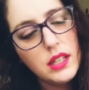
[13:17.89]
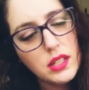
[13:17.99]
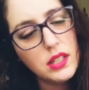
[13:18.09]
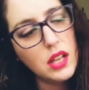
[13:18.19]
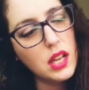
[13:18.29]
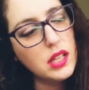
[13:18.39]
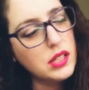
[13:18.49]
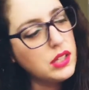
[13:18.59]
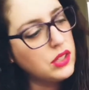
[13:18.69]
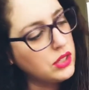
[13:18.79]
It's
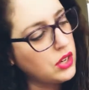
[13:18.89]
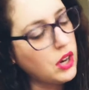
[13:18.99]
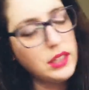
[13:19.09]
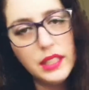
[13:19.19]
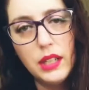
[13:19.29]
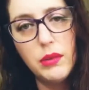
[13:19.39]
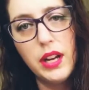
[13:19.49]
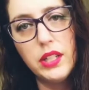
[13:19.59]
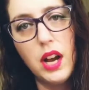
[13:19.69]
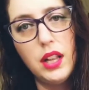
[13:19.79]
just hard to get
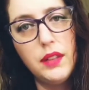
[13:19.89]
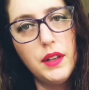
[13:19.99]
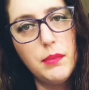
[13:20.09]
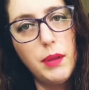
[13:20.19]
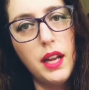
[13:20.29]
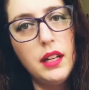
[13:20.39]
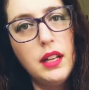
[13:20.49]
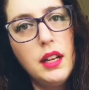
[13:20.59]
around to all of it, but